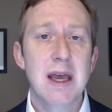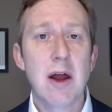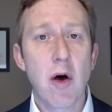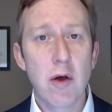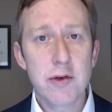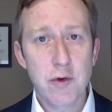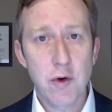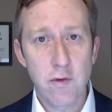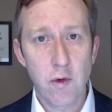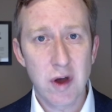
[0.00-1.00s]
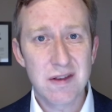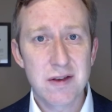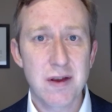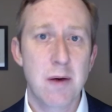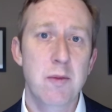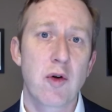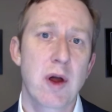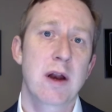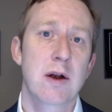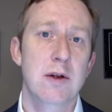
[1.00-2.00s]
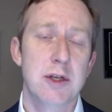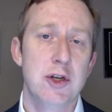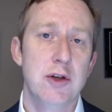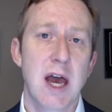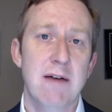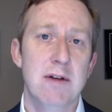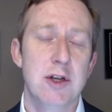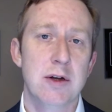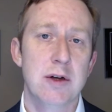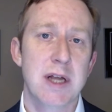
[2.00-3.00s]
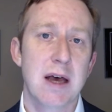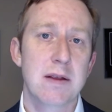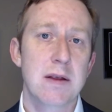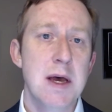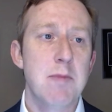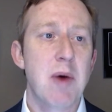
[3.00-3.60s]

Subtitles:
it also avoids some creditors that you have at your death